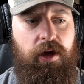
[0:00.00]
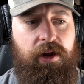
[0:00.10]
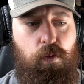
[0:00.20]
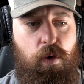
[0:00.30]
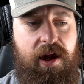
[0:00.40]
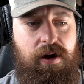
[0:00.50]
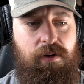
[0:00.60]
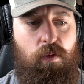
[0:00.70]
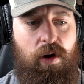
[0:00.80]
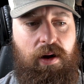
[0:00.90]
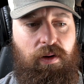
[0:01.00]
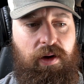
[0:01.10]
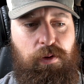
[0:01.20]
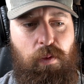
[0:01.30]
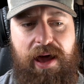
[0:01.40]

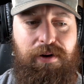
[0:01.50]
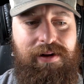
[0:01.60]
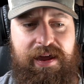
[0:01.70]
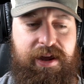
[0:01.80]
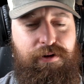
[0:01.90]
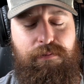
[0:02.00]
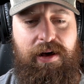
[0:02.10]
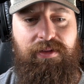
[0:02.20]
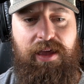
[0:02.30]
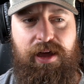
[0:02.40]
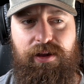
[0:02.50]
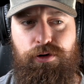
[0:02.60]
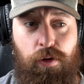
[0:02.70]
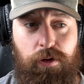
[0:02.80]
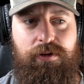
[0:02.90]
Why don't I hear about that
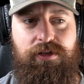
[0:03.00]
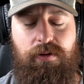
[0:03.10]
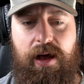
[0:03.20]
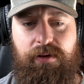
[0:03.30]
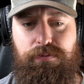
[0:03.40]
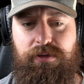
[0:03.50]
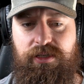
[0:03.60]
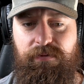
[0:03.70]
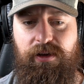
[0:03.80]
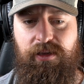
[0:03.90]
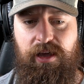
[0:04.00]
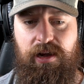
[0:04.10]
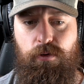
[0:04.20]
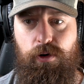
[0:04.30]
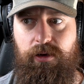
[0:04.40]
in Northwest Ohio specifically
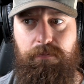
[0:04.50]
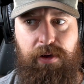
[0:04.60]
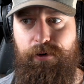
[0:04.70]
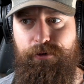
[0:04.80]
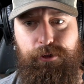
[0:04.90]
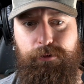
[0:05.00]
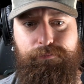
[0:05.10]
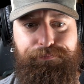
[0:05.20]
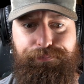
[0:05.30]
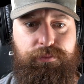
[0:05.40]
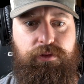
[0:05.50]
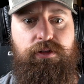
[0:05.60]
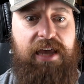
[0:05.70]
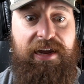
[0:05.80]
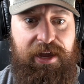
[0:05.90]
anymore compared to
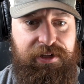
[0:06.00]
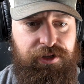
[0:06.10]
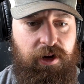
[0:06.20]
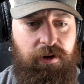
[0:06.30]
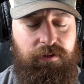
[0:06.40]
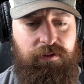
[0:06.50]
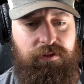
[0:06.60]
decades ago?